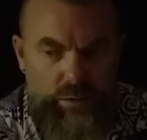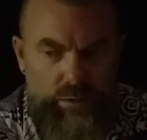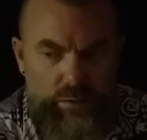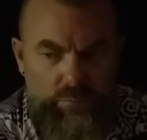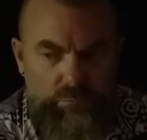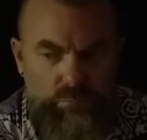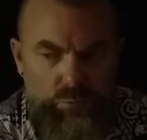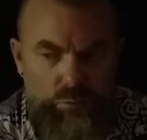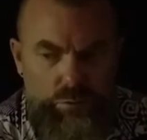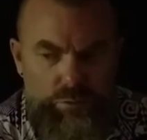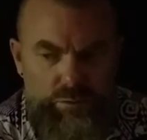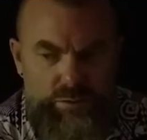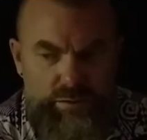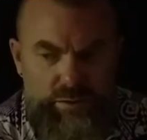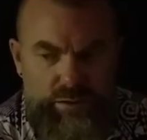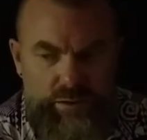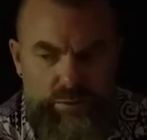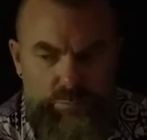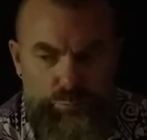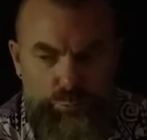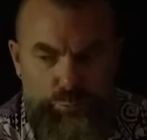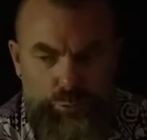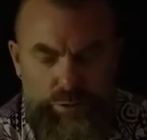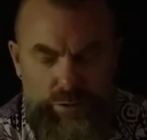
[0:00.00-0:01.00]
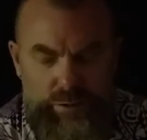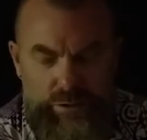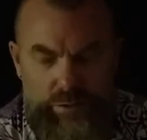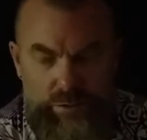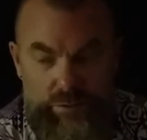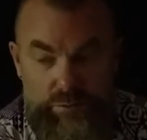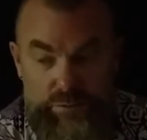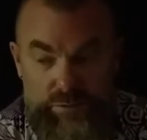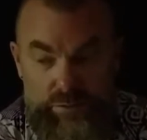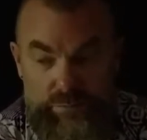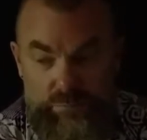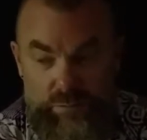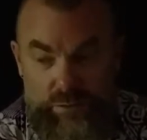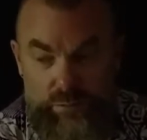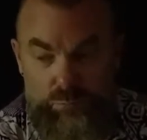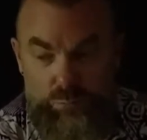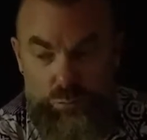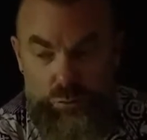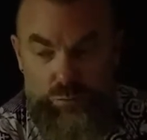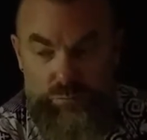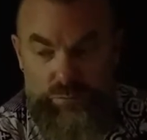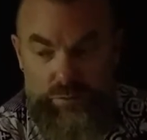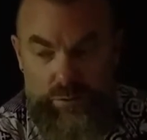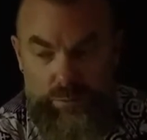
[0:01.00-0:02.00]
Folks, keep breathing. There's something
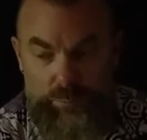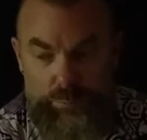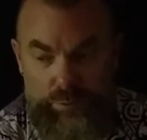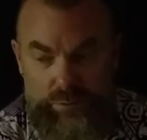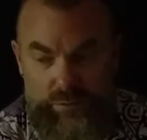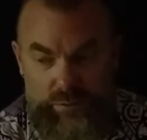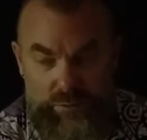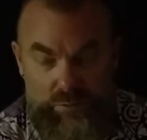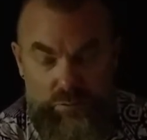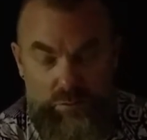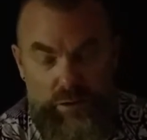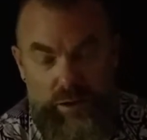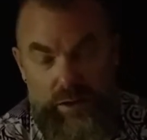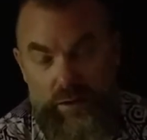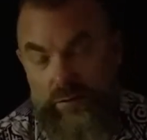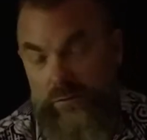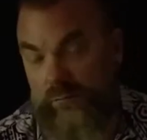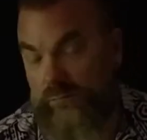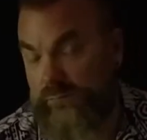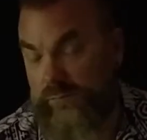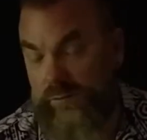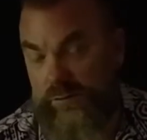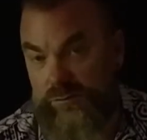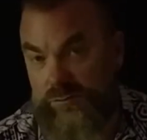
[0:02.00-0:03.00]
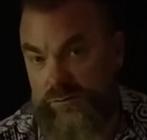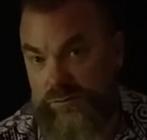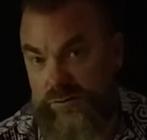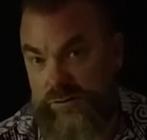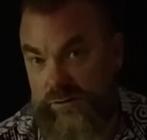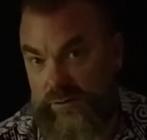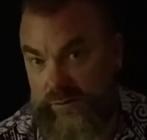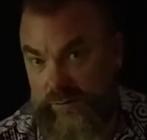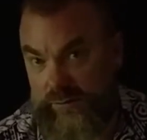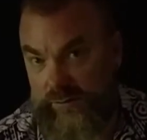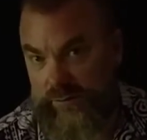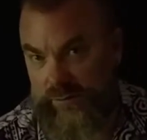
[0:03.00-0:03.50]
moving up at the crown, interestingly